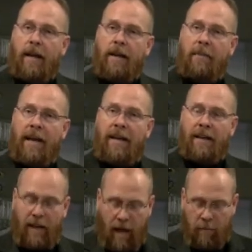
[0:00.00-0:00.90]

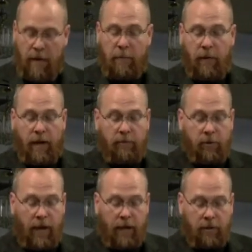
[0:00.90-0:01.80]
Amen. A lot of people have
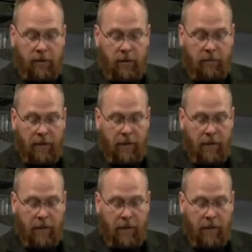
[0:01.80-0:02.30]
tried to